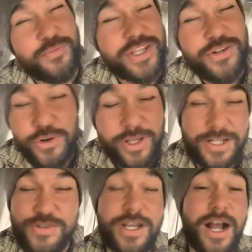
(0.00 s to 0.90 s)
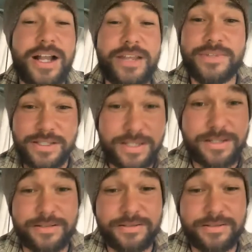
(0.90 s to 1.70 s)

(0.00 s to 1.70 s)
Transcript: when you look at it. You can't even see it.